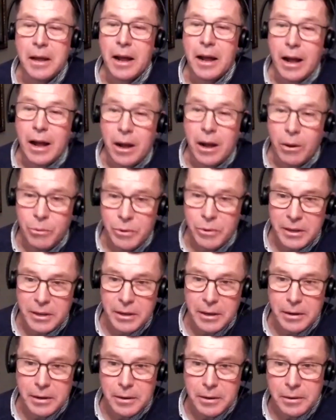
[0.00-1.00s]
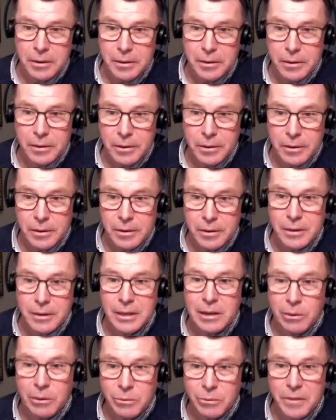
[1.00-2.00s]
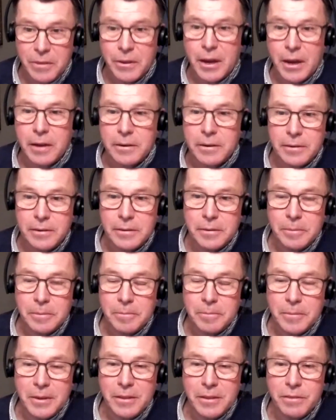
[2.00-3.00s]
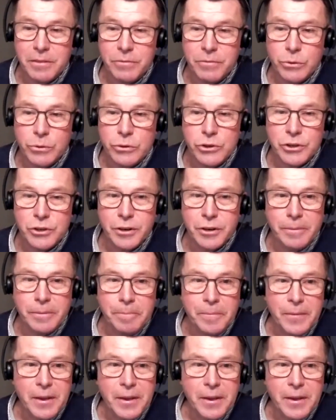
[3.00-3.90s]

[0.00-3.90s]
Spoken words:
how we can deal with that in the future.